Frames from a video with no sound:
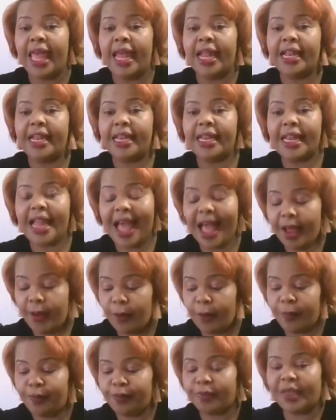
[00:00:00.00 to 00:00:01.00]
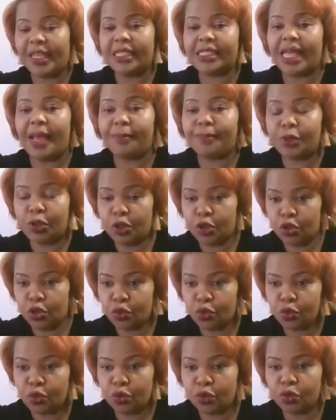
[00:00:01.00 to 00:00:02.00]
Now, it's up to
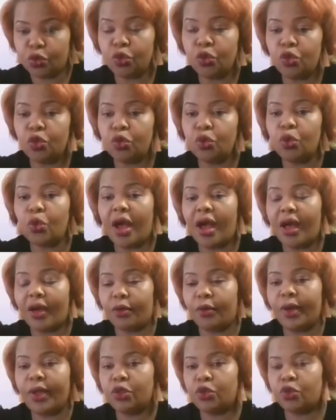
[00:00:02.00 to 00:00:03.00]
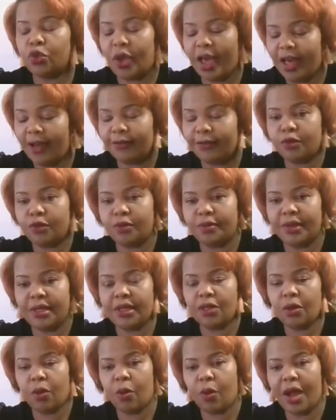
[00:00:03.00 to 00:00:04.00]
you. You are going to have to be
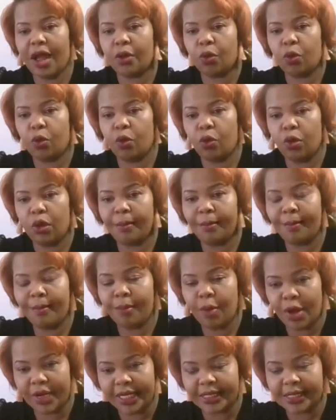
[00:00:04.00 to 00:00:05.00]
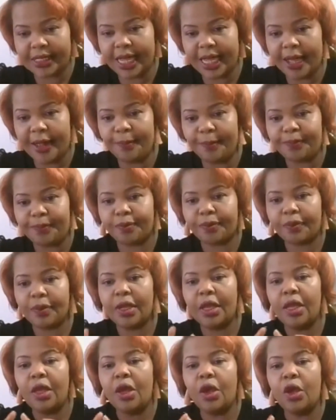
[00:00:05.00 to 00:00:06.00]
the one who will monitor.
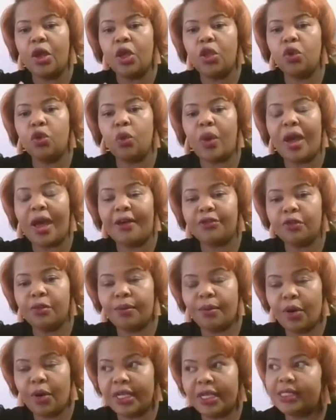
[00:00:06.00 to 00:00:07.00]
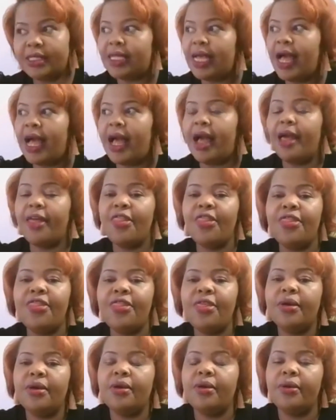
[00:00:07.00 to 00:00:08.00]
You have to monitor
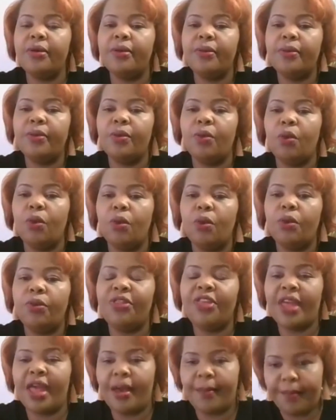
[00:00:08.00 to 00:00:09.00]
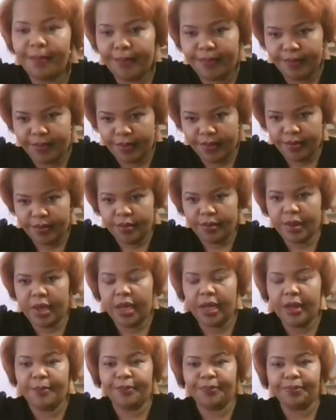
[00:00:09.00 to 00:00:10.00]
their
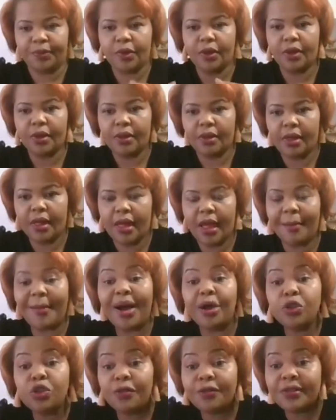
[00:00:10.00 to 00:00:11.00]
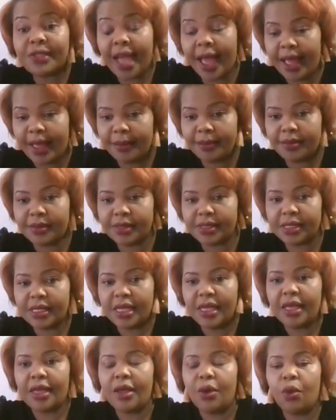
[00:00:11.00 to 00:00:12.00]
amount of times
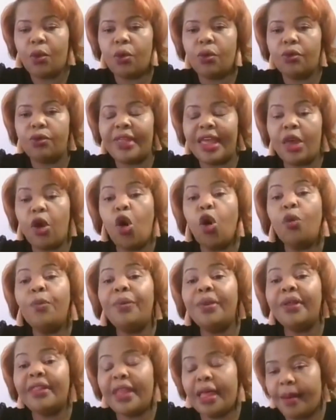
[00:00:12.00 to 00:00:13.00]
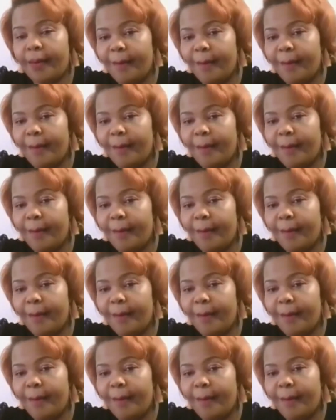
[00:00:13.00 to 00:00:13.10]
they open their